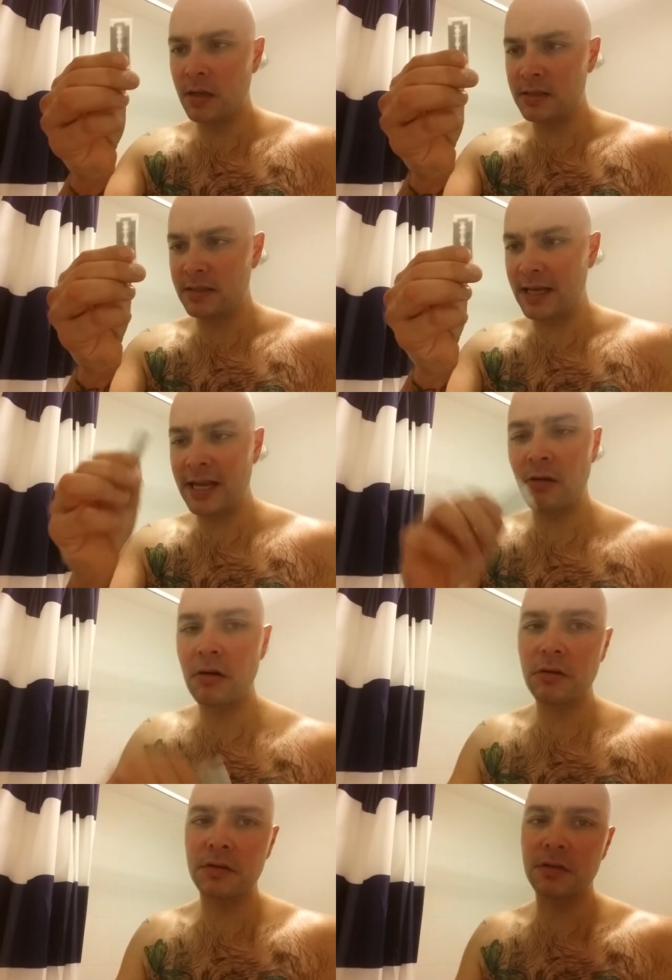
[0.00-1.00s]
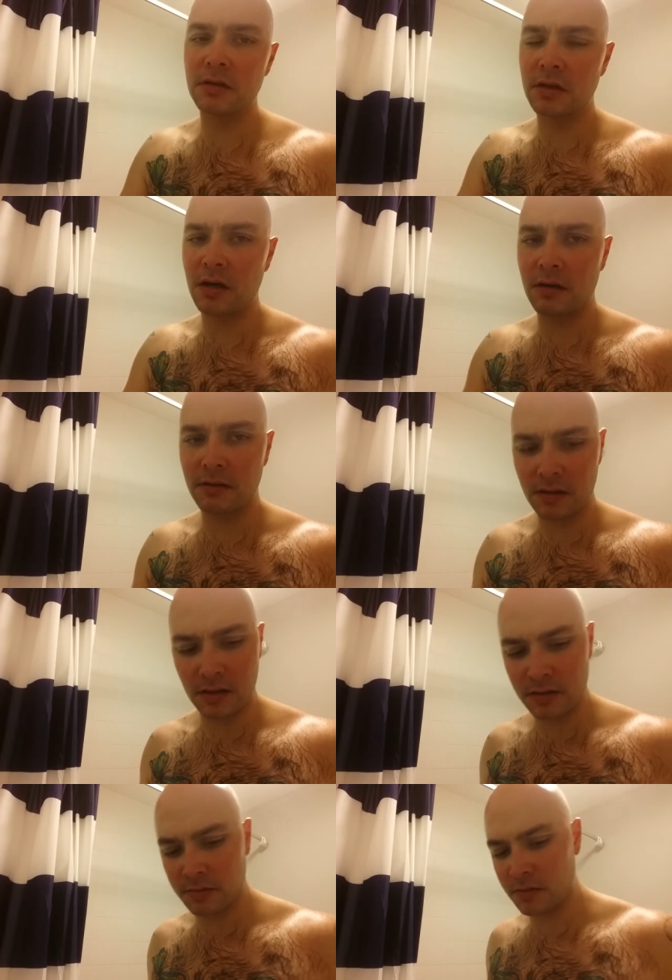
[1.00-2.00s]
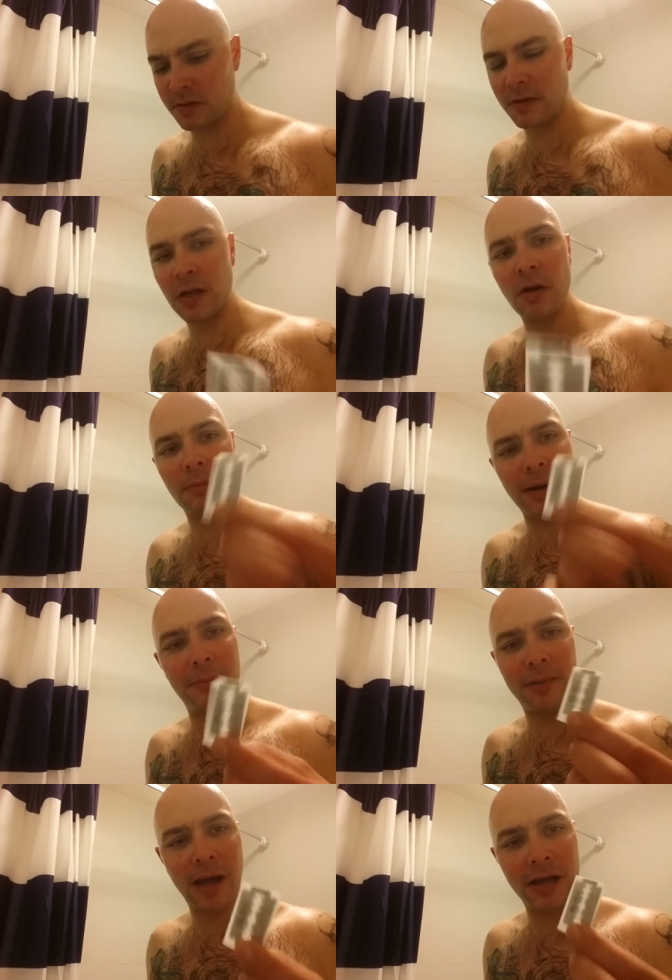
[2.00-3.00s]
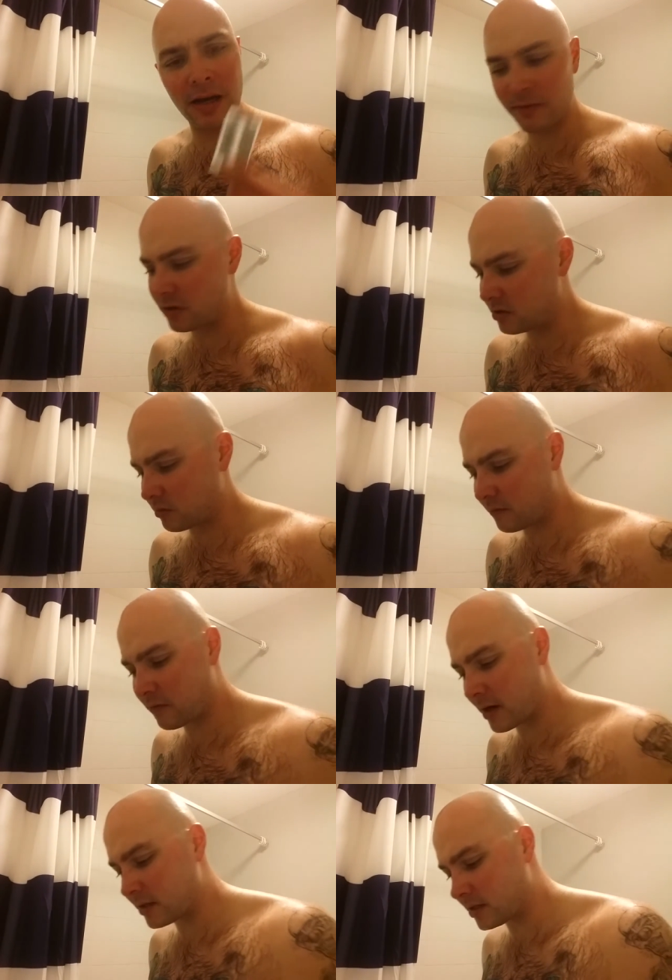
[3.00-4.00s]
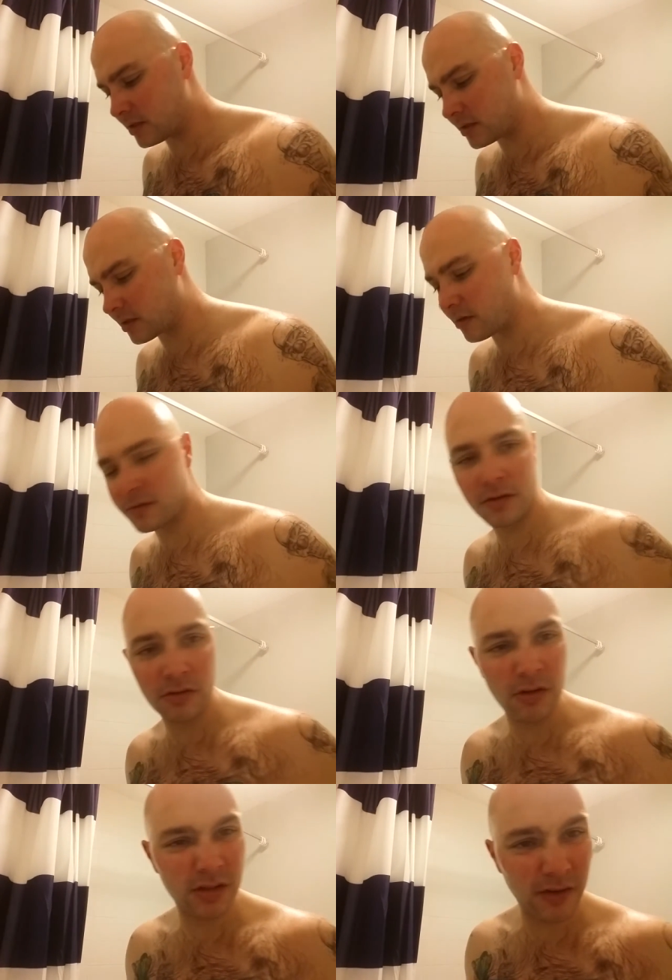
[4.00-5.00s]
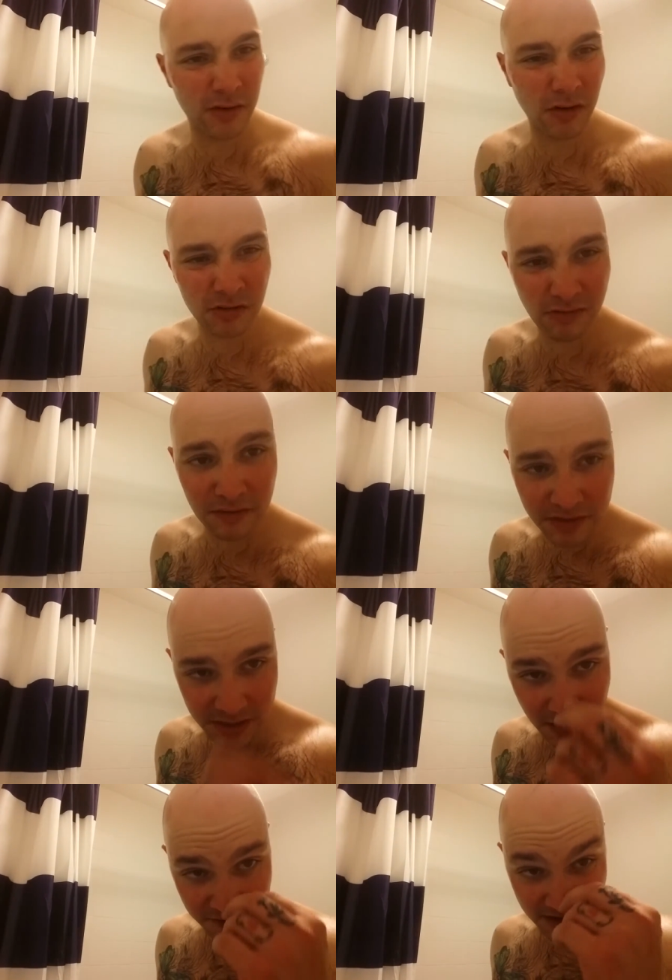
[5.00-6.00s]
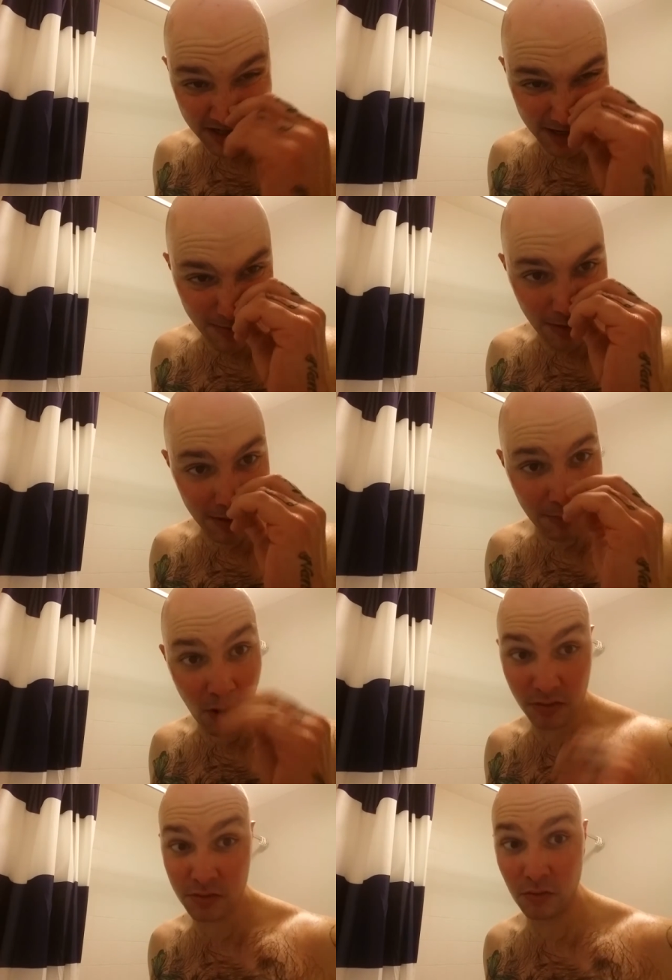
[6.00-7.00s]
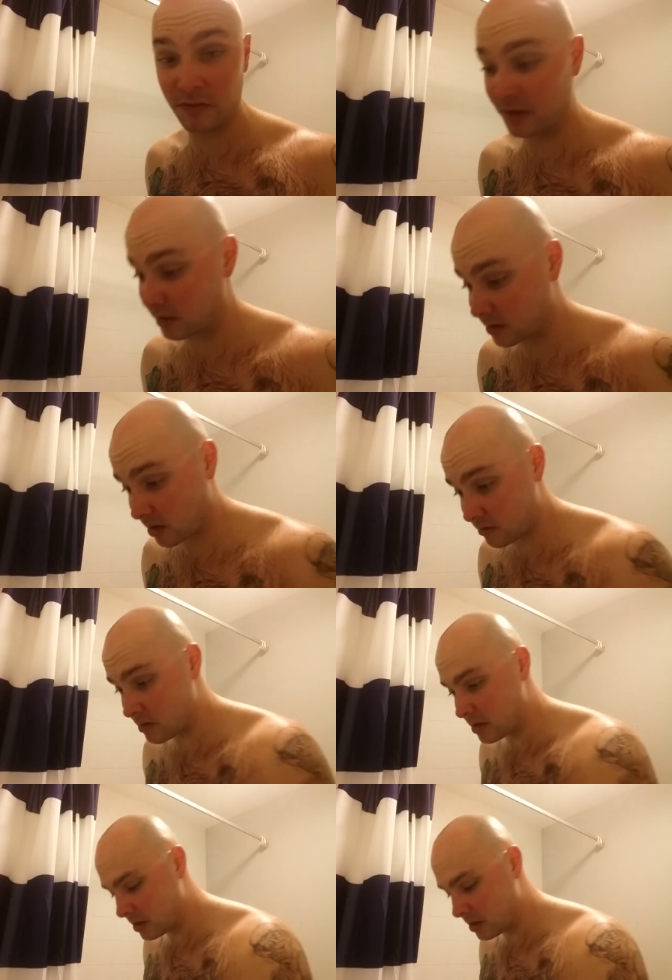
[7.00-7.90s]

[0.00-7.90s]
It's the Inox. They're not a bad blade, I haven't used one for ages, so it's just nice to have a nice revisit. I found it in the bottom of the box sort of thing. So,